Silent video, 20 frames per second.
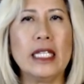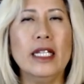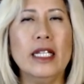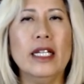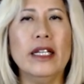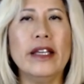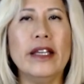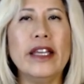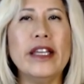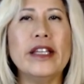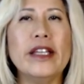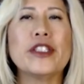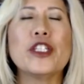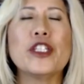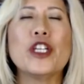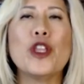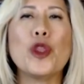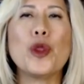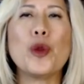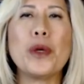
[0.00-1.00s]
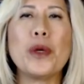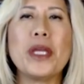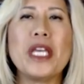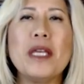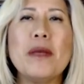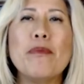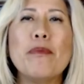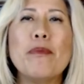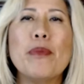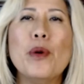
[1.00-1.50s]
is
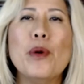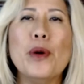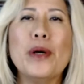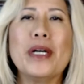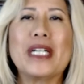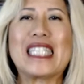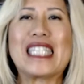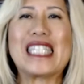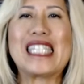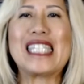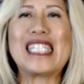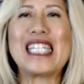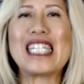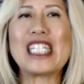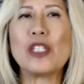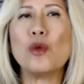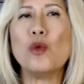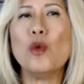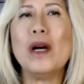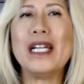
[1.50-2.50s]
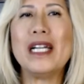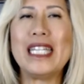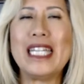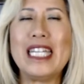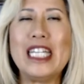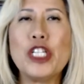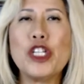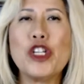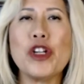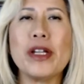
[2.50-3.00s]
3.61
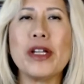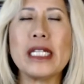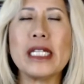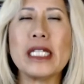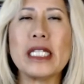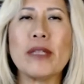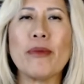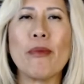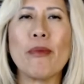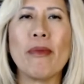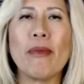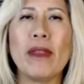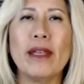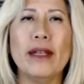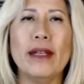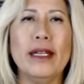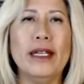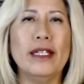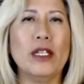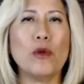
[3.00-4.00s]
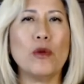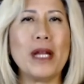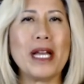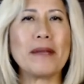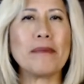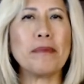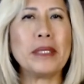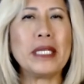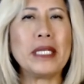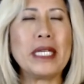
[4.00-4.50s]
inches an
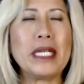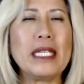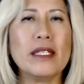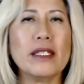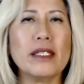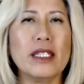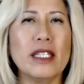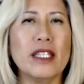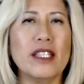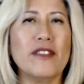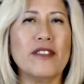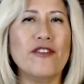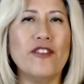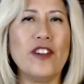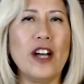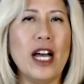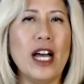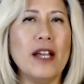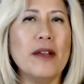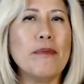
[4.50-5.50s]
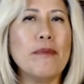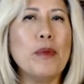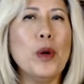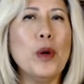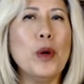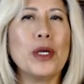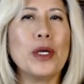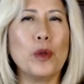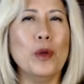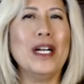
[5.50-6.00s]
erect penis is
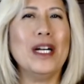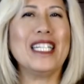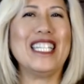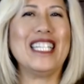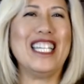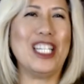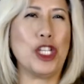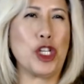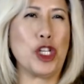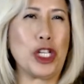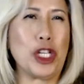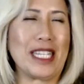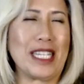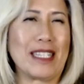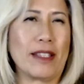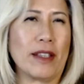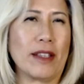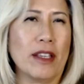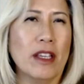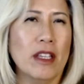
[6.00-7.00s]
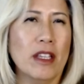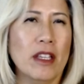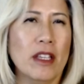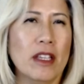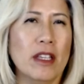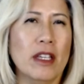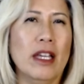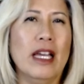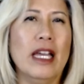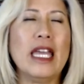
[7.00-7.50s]
5.1 inches.
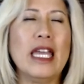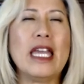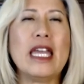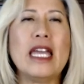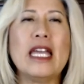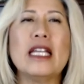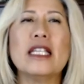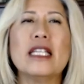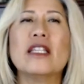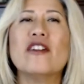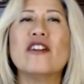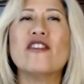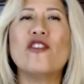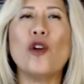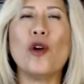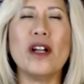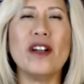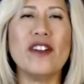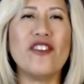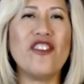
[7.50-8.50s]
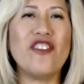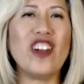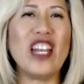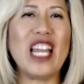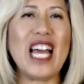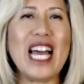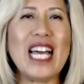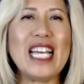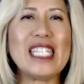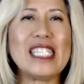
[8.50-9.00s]
And for a
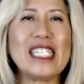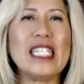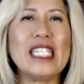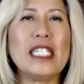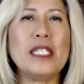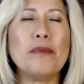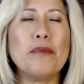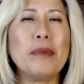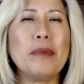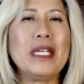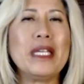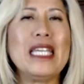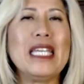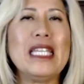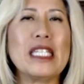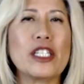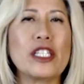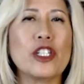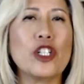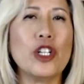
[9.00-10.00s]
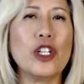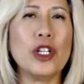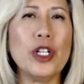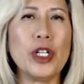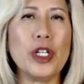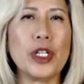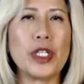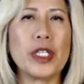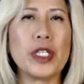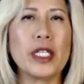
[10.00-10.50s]
flaccid penis
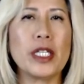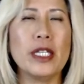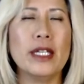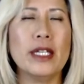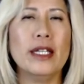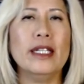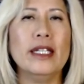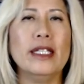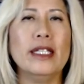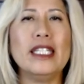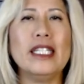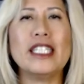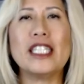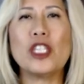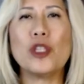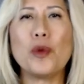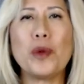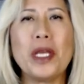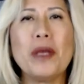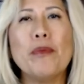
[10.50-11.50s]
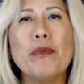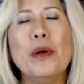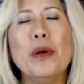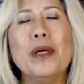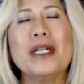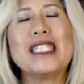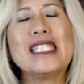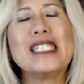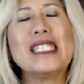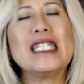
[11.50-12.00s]
girth is
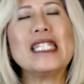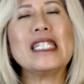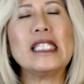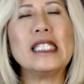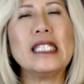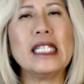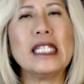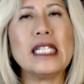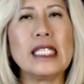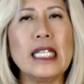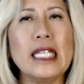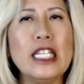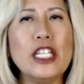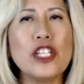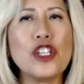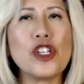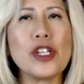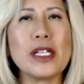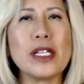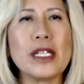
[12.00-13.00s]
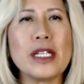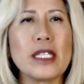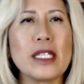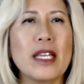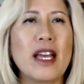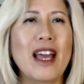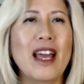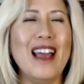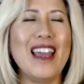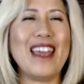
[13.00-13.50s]
3.66 inches
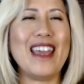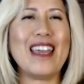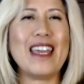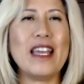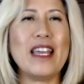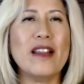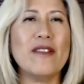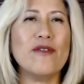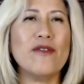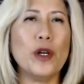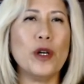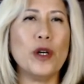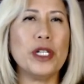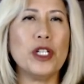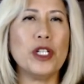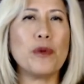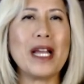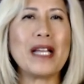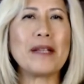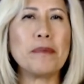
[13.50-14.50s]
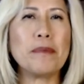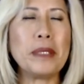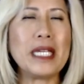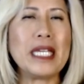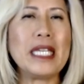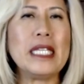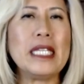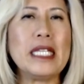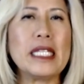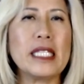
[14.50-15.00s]
and for an erect
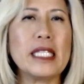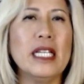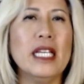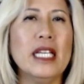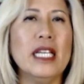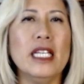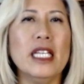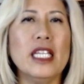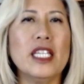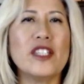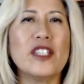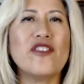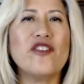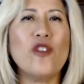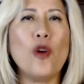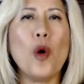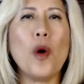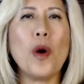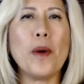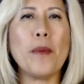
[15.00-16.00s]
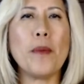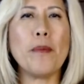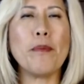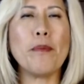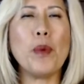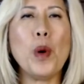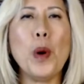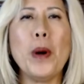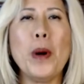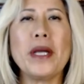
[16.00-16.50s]
penis is
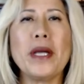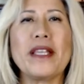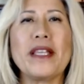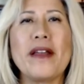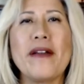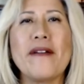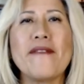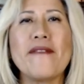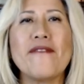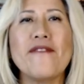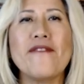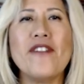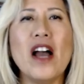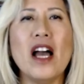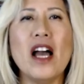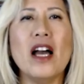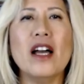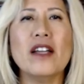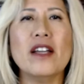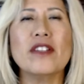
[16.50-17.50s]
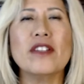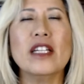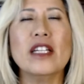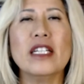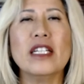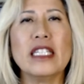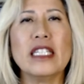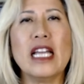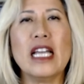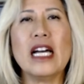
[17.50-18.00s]

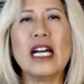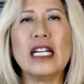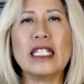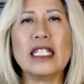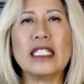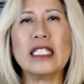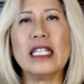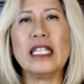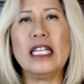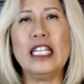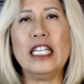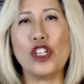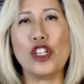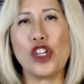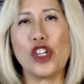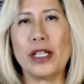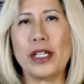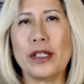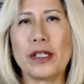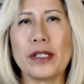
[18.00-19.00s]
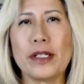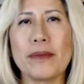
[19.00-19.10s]
4.59 inches.